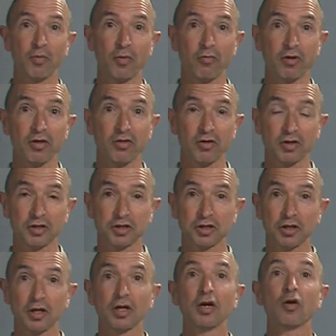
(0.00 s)
from the
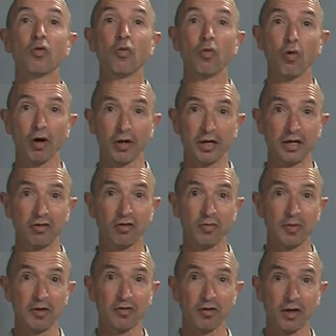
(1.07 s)
researcher what needs to
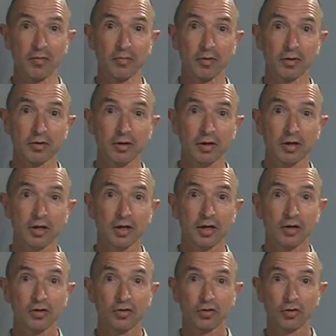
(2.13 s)
be sampled.
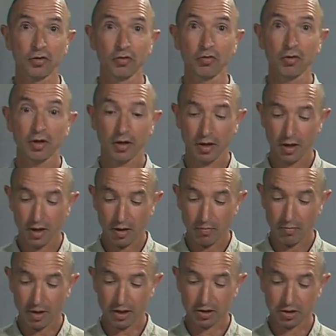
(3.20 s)
2,
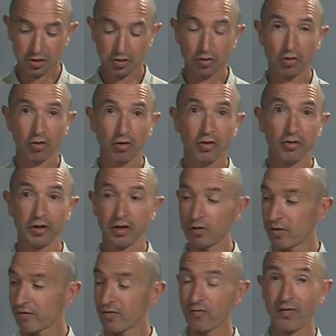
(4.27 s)
make sure that you
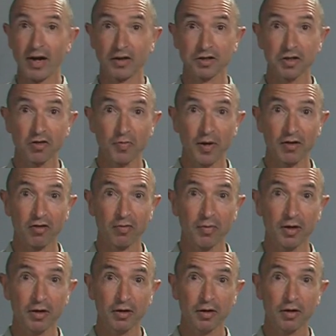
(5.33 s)
have a voucher
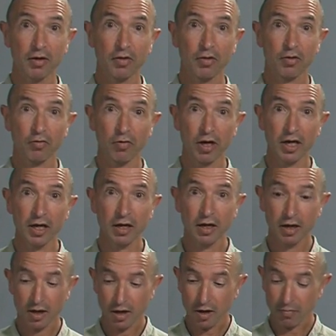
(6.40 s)
specimen. 3,
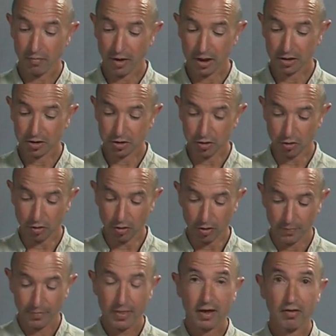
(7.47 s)
make
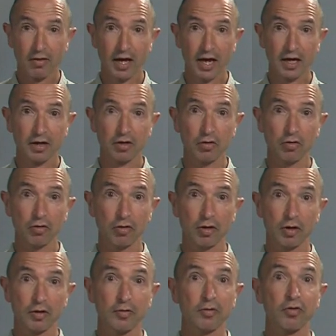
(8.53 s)
sure that
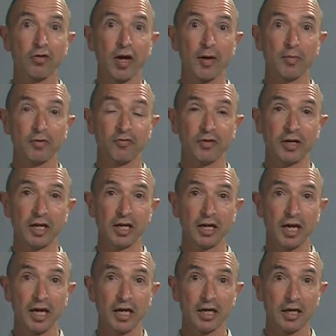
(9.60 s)
your sample for
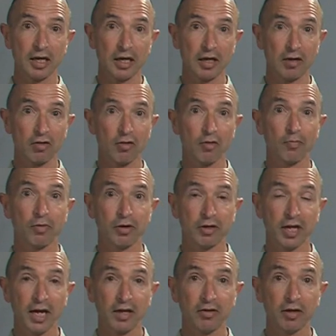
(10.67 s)
DNA is
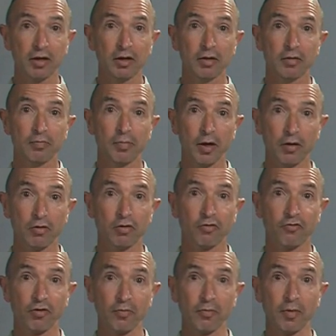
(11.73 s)
protected both
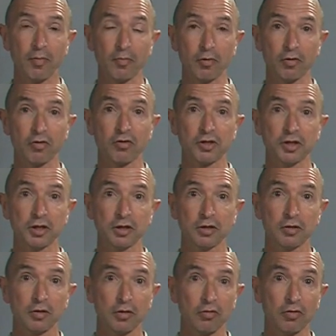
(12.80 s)
from moisture
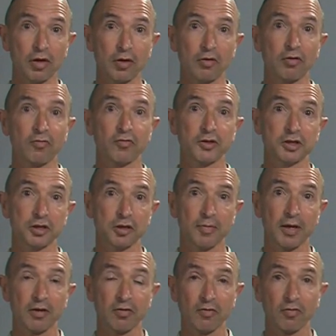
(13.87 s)
using sufficient
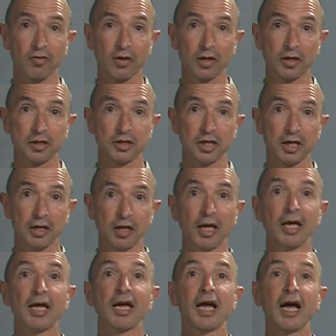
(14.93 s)
amounts of silica gel,
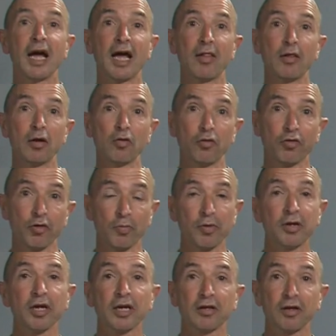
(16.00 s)
and then also
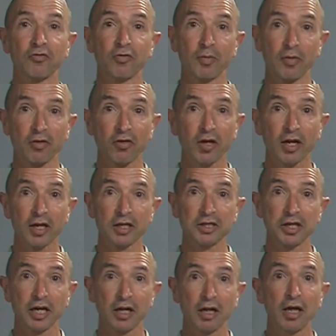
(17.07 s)
protected from the silica
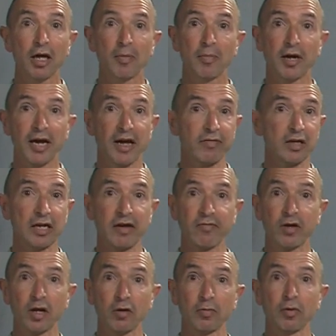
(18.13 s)
gel by having an
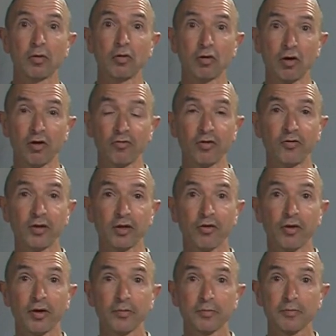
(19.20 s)
envelope or coffee
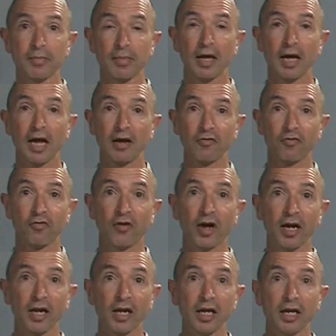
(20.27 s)
filter. And
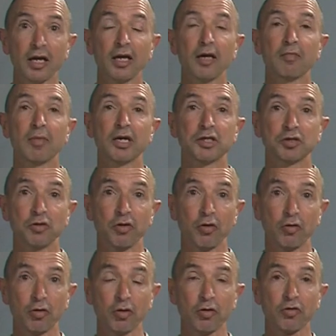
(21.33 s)
finally, make sure that
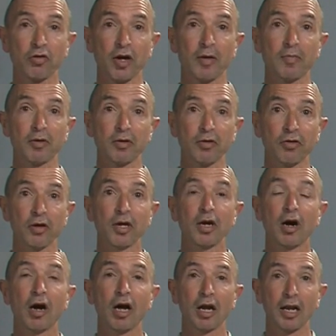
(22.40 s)
all your samples
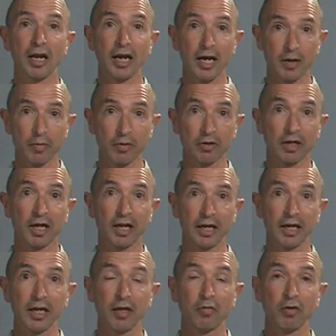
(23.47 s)
are labeled
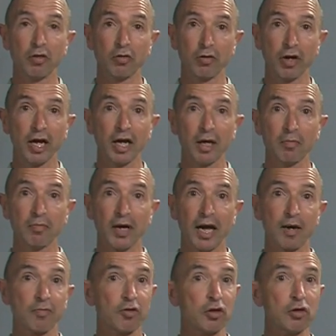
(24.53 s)
clearly with your name,
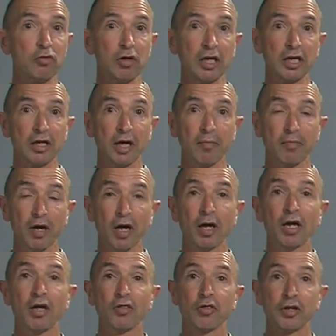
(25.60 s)
perhaps a unique number,
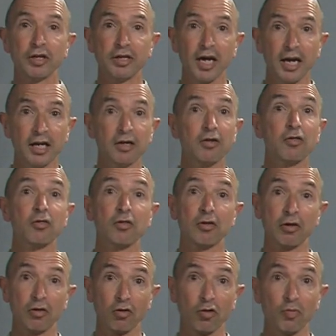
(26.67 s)
the date,
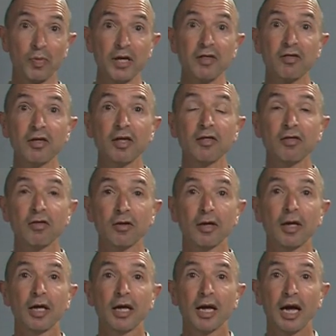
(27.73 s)
the species,
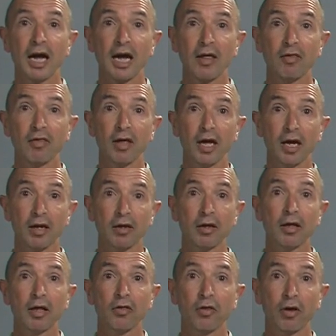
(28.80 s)
and
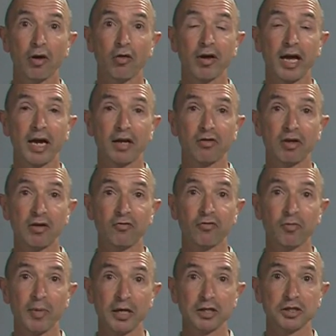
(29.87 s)
then the locality
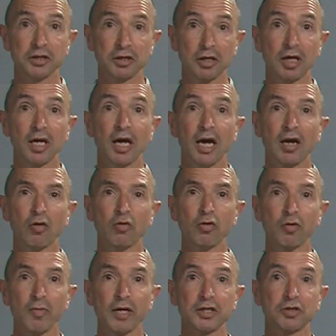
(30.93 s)
information. And
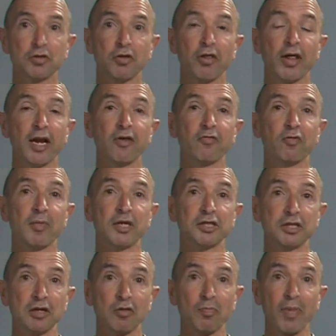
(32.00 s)
always make sure that that
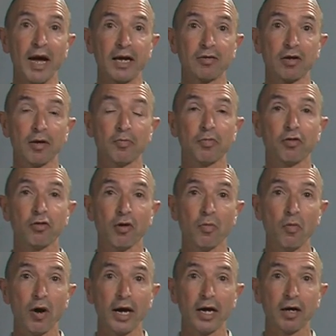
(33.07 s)
information is backed up
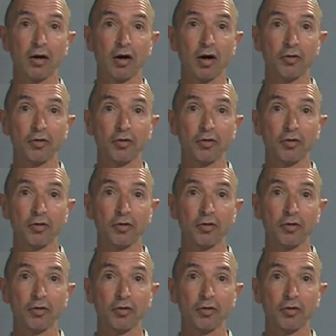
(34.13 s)
somewhere,